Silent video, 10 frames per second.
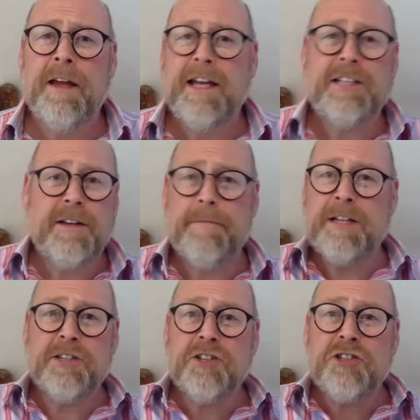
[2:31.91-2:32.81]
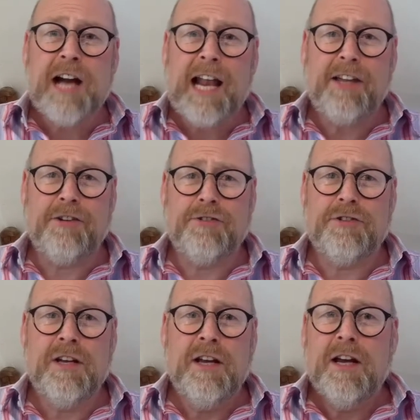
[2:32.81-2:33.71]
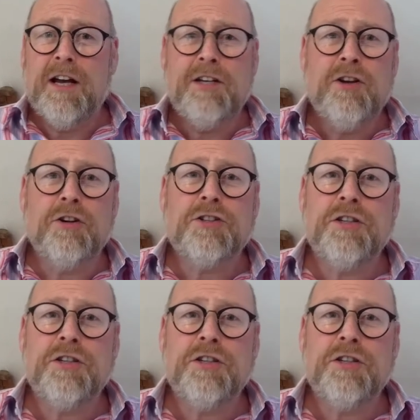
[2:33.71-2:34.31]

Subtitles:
It's a challenge, not